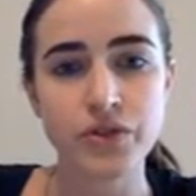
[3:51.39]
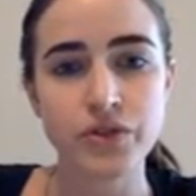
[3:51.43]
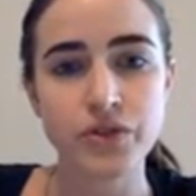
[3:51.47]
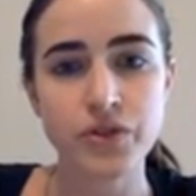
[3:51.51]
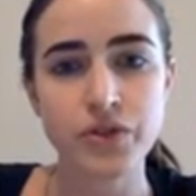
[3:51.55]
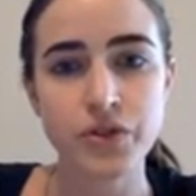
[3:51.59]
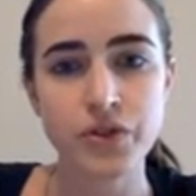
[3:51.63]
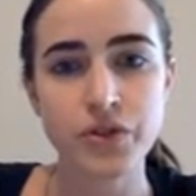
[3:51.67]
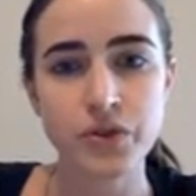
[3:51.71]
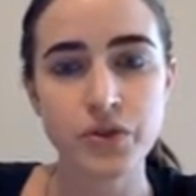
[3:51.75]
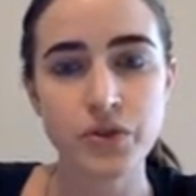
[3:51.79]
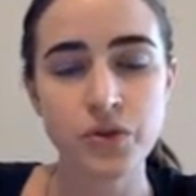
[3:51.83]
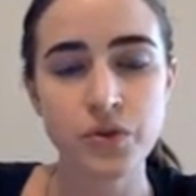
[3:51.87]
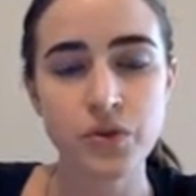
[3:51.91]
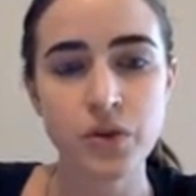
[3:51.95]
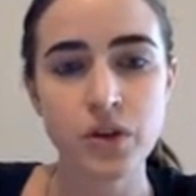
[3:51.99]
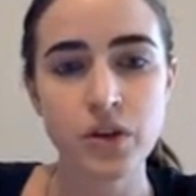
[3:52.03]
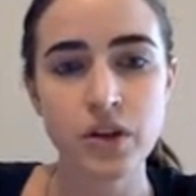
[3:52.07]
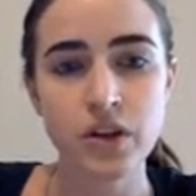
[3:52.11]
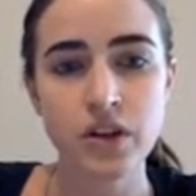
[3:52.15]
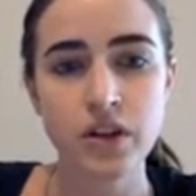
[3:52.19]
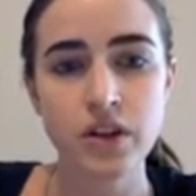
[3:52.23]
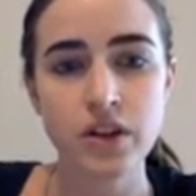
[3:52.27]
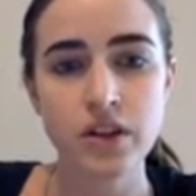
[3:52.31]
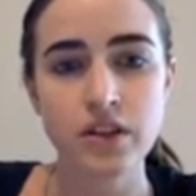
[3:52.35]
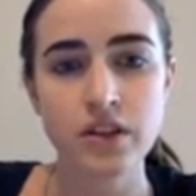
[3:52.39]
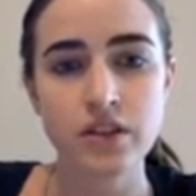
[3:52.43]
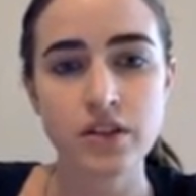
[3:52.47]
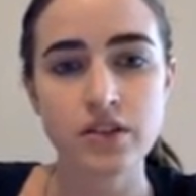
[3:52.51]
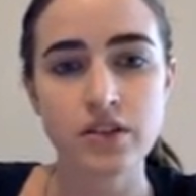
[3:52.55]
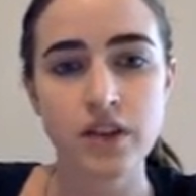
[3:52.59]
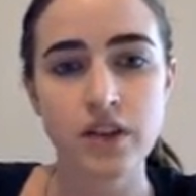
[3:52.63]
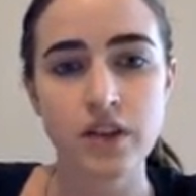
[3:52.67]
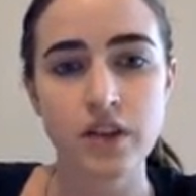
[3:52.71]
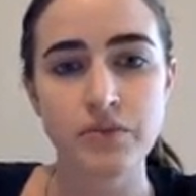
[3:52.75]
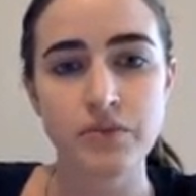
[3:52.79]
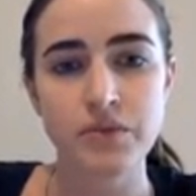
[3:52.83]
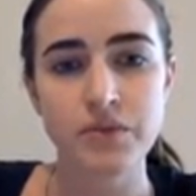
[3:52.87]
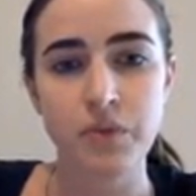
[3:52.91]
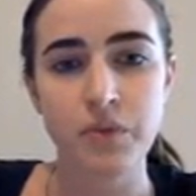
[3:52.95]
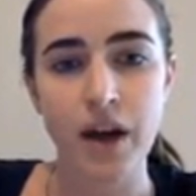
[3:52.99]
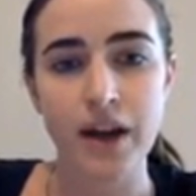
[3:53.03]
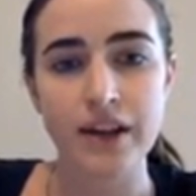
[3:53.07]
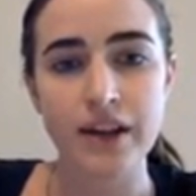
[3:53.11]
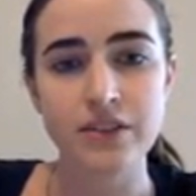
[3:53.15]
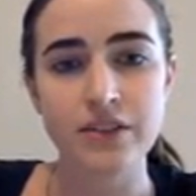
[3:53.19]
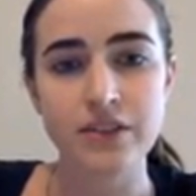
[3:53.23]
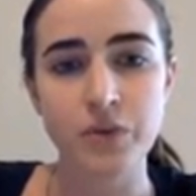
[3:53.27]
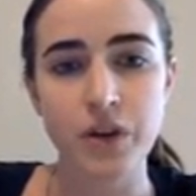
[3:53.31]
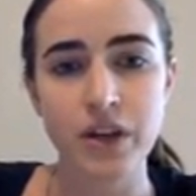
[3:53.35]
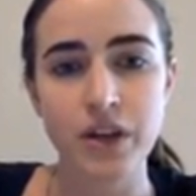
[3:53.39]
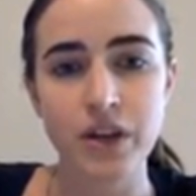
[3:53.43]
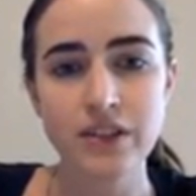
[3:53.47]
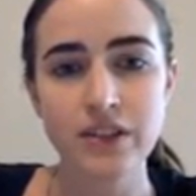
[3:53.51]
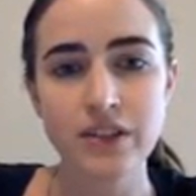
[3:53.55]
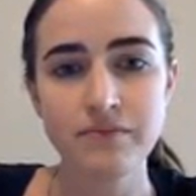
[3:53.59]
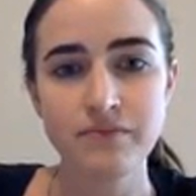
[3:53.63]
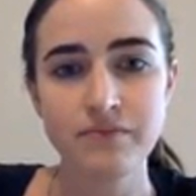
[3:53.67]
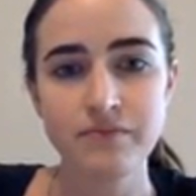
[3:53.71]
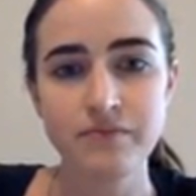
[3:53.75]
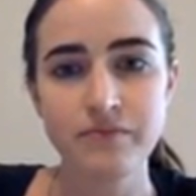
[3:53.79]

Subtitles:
2 times minus 1. And